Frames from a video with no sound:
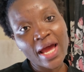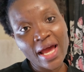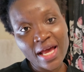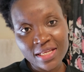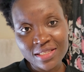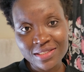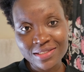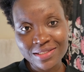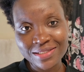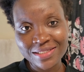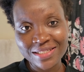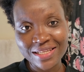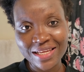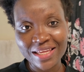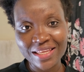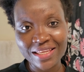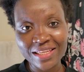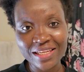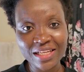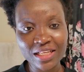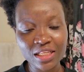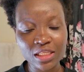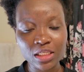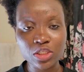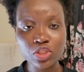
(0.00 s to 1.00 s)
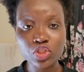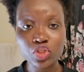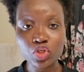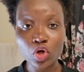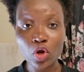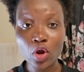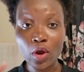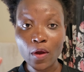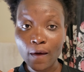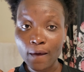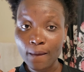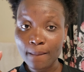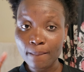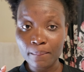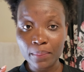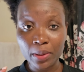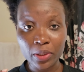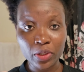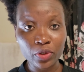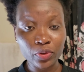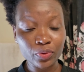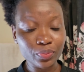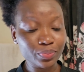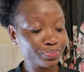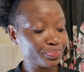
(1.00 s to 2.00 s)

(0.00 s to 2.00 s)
as a daily cleanser, but